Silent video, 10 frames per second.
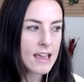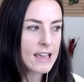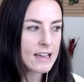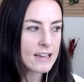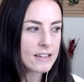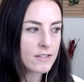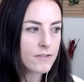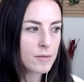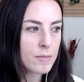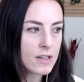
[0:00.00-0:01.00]
And
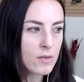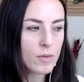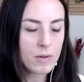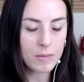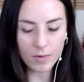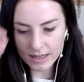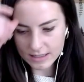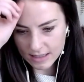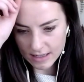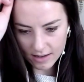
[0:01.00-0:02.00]
for me, when people ask
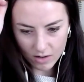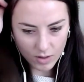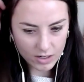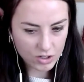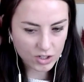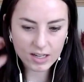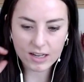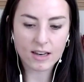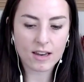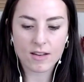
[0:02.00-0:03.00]
that question,